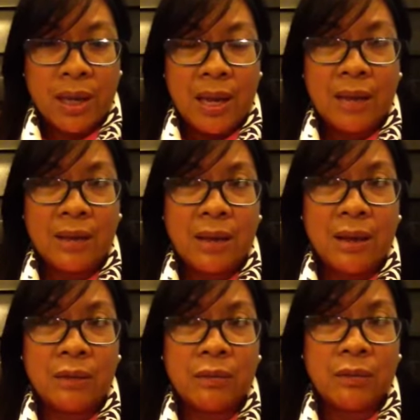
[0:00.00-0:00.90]
And
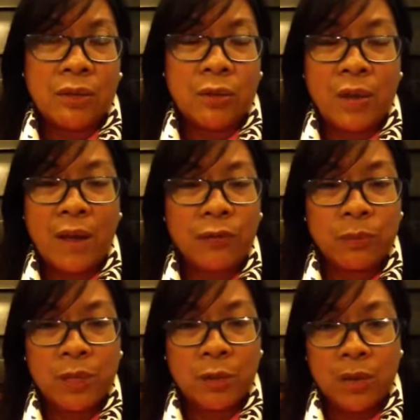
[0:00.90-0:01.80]
then we have to
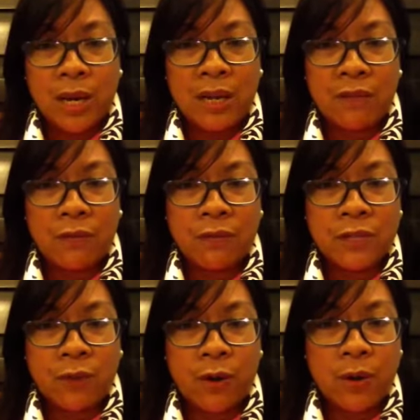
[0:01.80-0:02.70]
be creative as
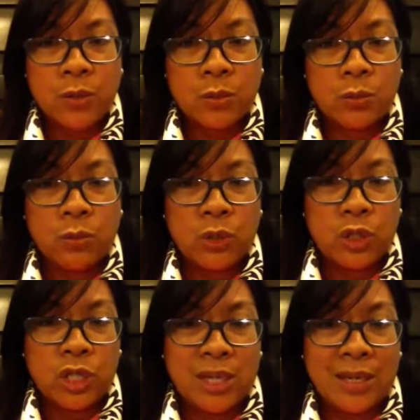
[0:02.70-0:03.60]
far as what
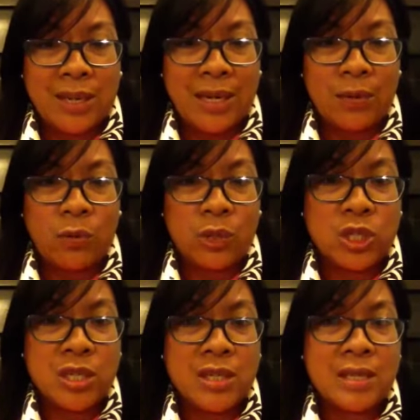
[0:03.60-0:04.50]
she can eat and what
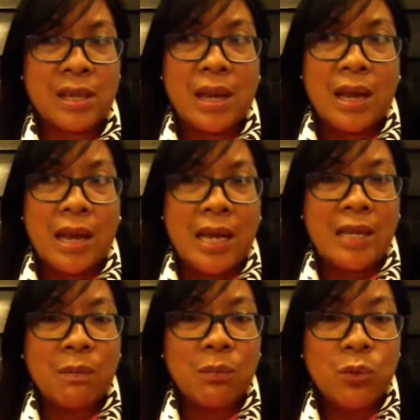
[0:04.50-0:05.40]
she's in
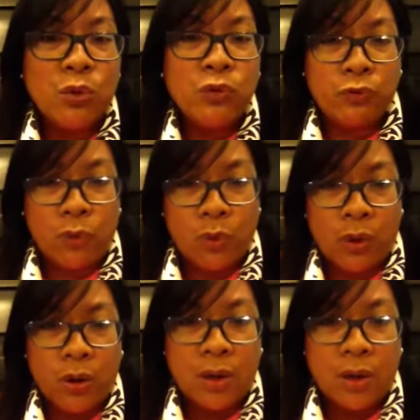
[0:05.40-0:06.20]
the mood for.